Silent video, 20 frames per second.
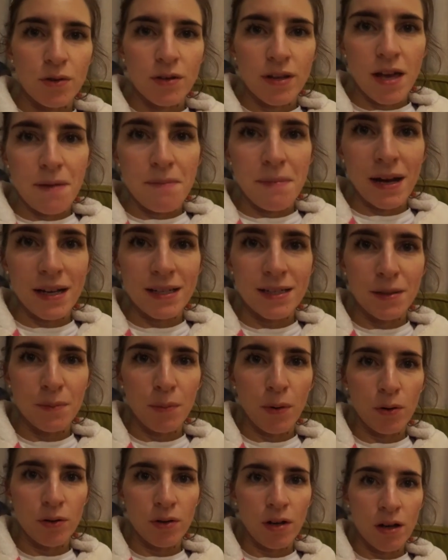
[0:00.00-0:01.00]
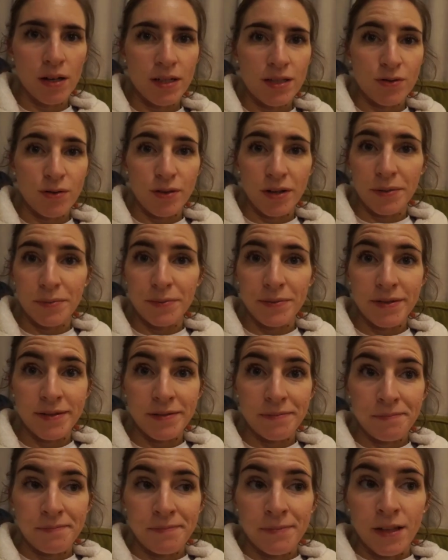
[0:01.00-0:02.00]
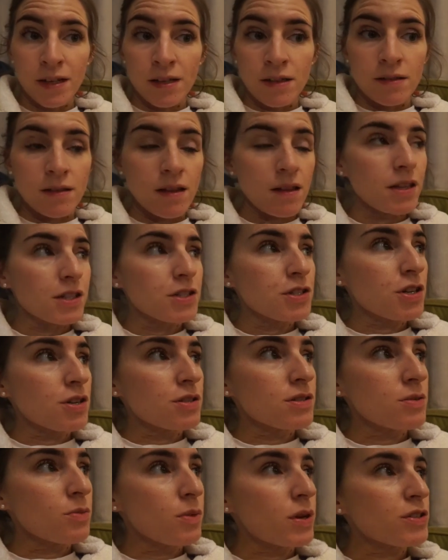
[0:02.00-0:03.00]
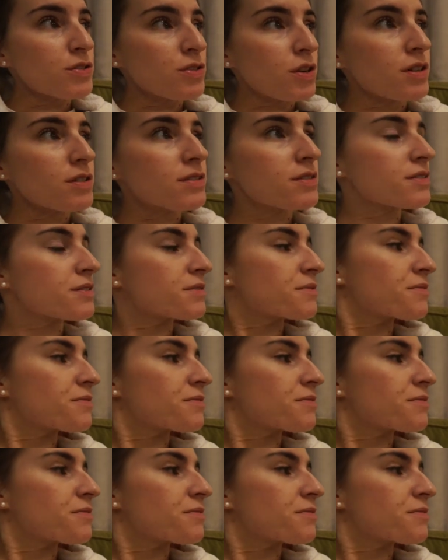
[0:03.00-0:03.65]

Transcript: got their Maxibon ice creams that they chose in Waitrose.